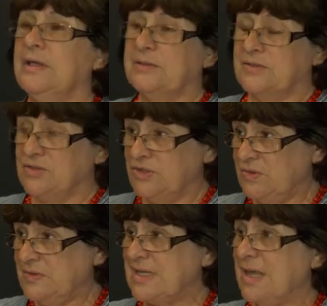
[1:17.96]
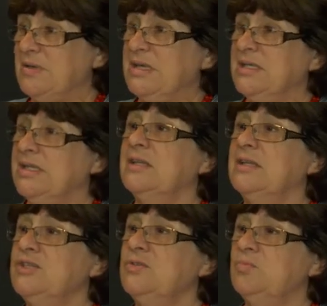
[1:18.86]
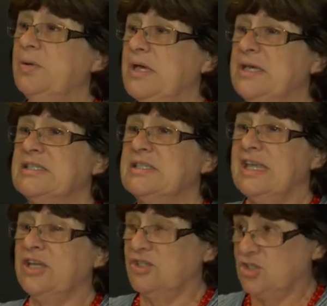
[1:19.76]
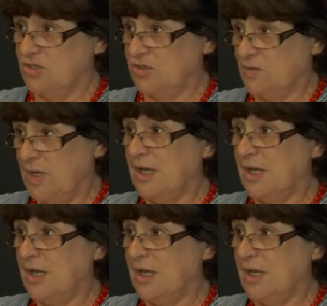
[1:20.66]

Students come in, they do the parts they can do.